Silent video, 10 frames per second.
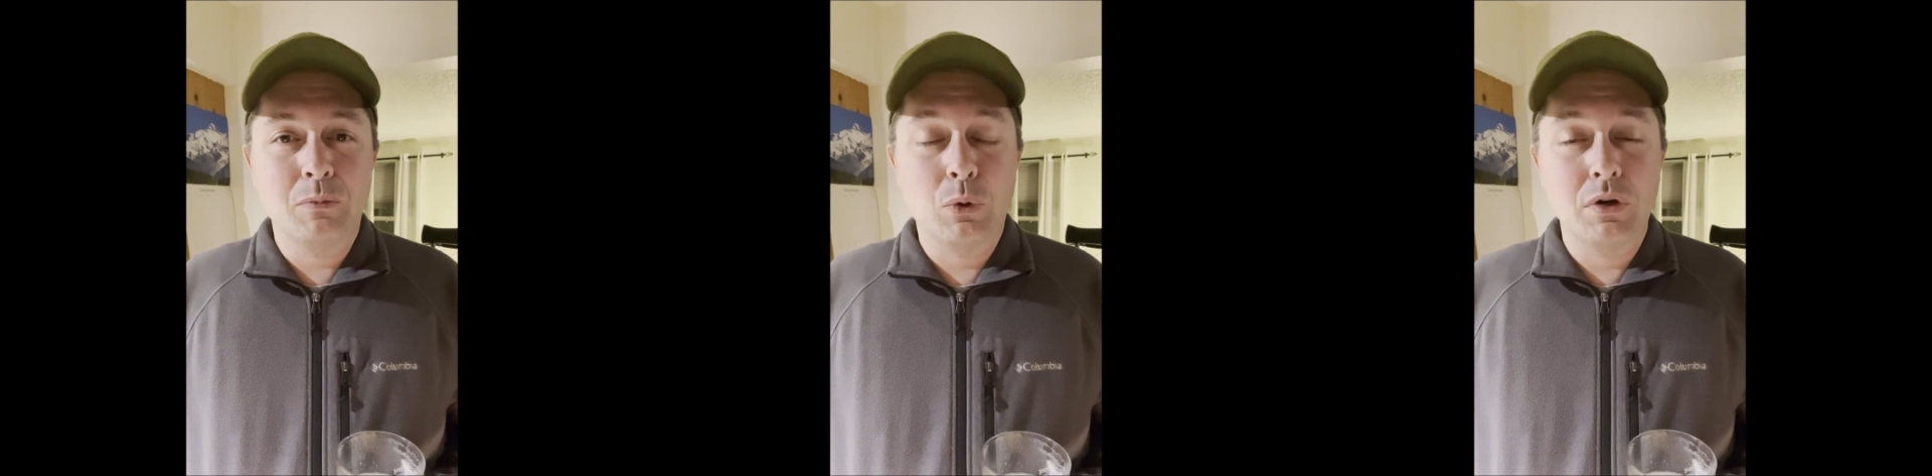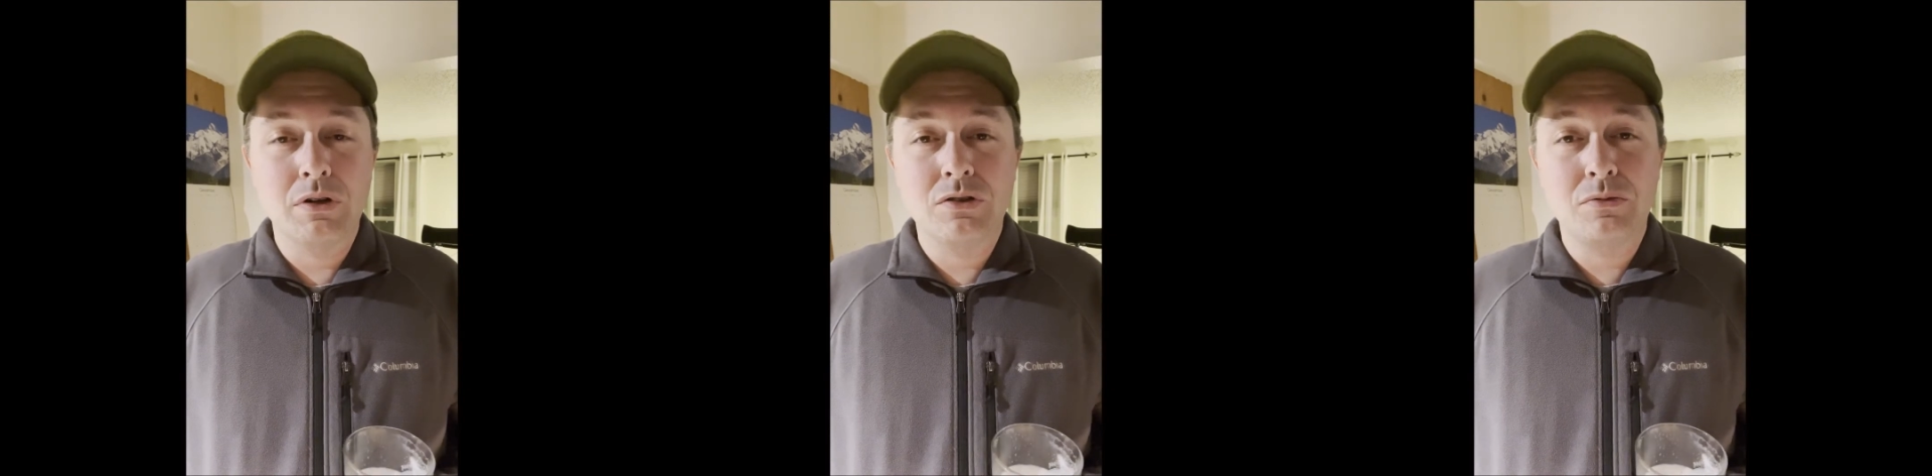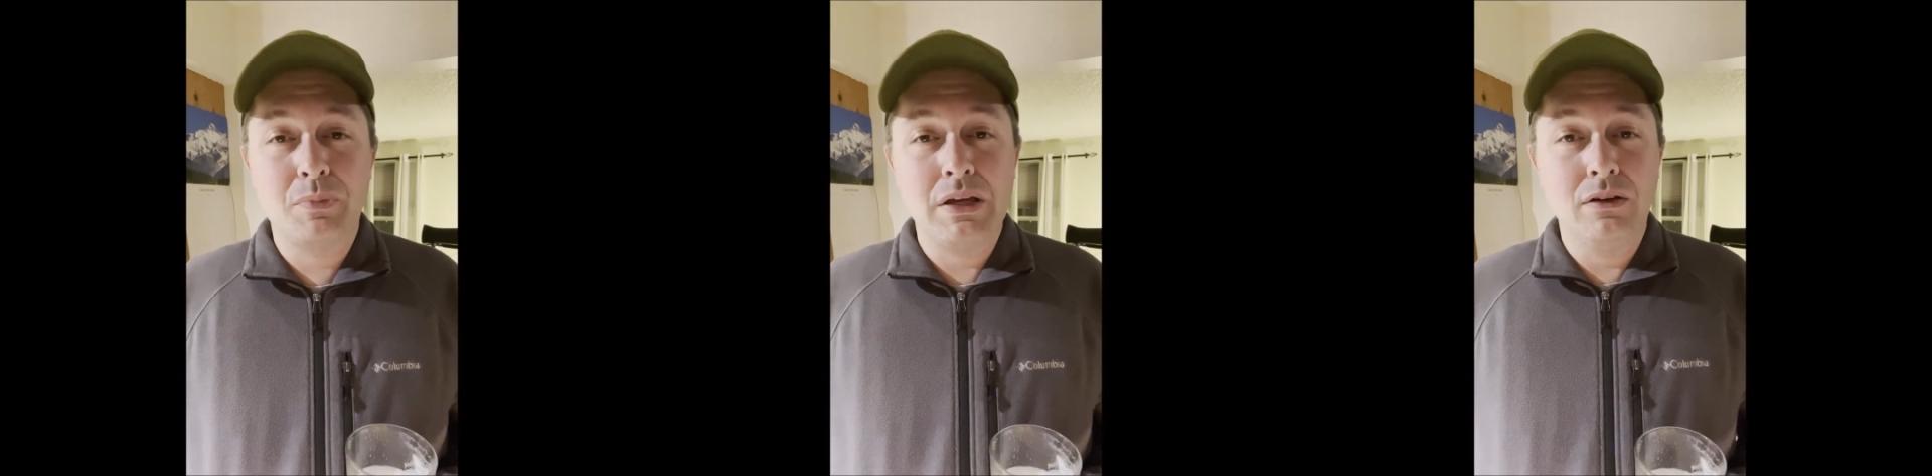
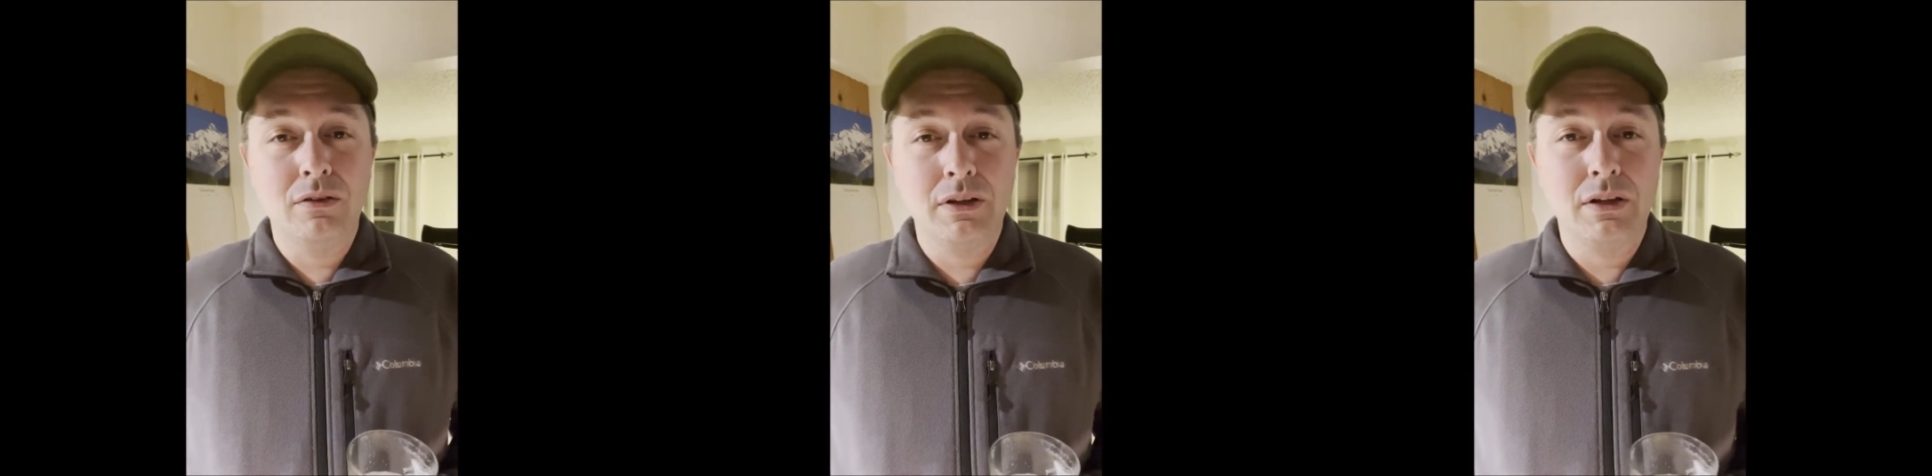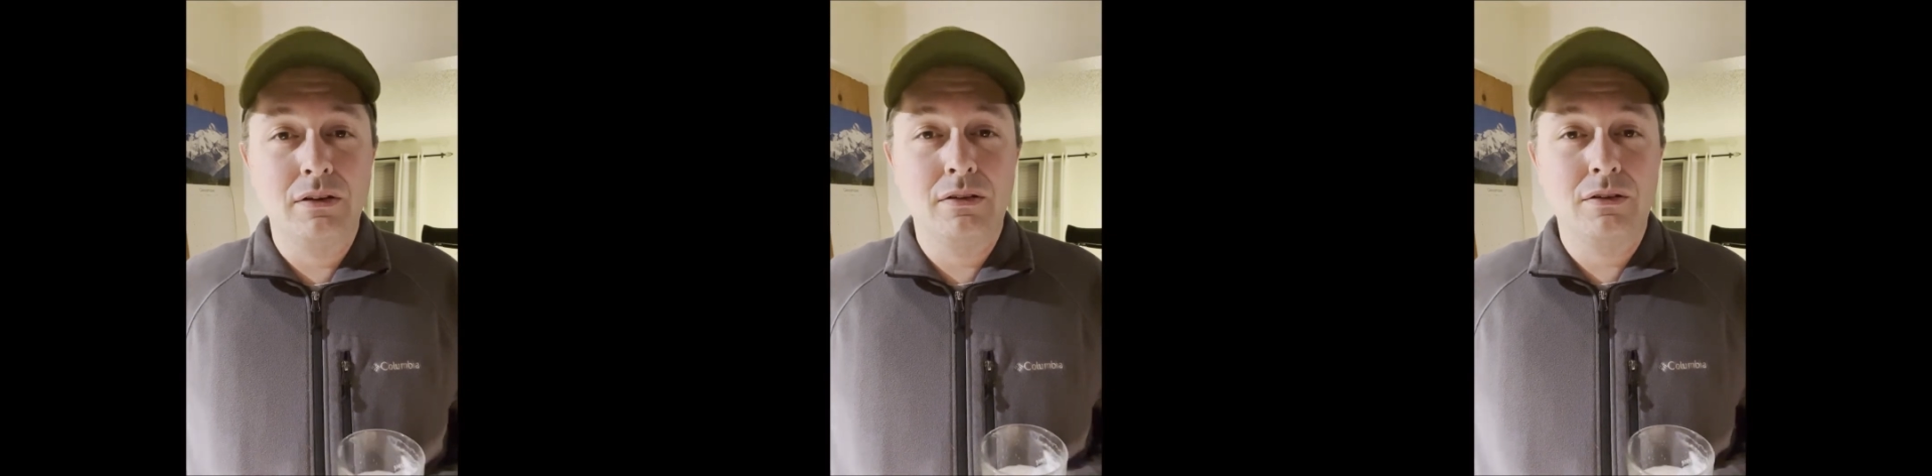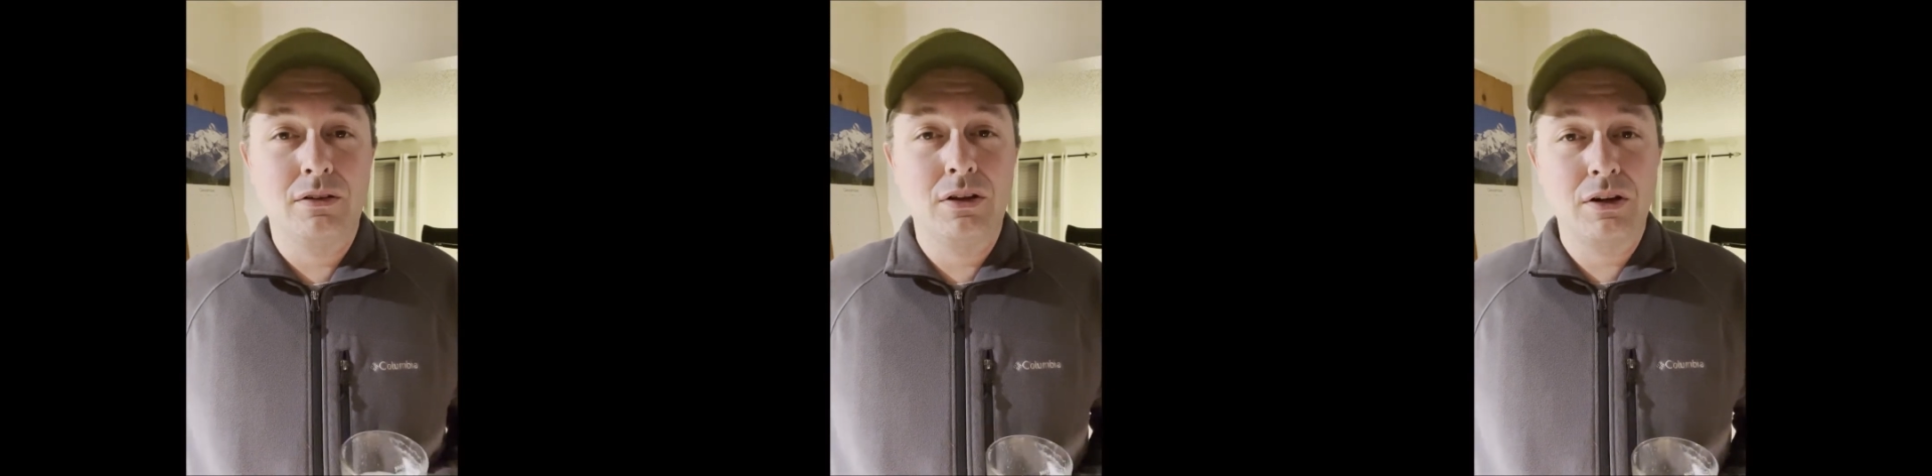orange peel and
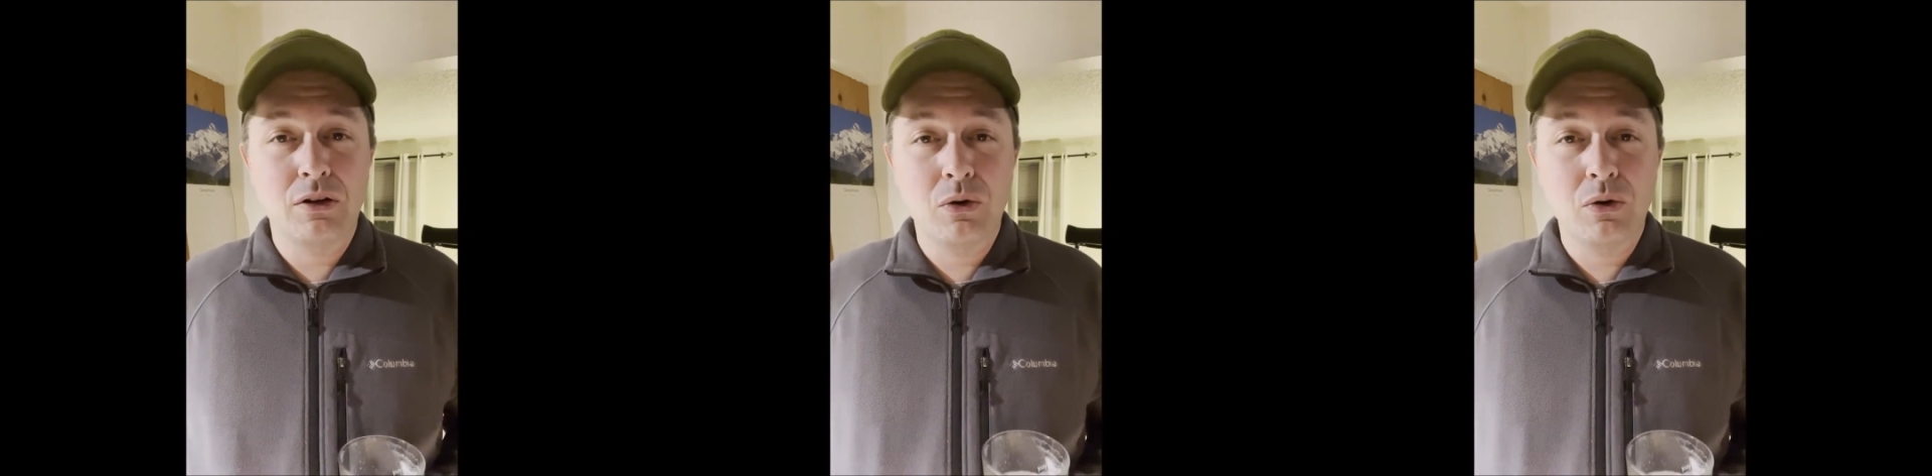a lot of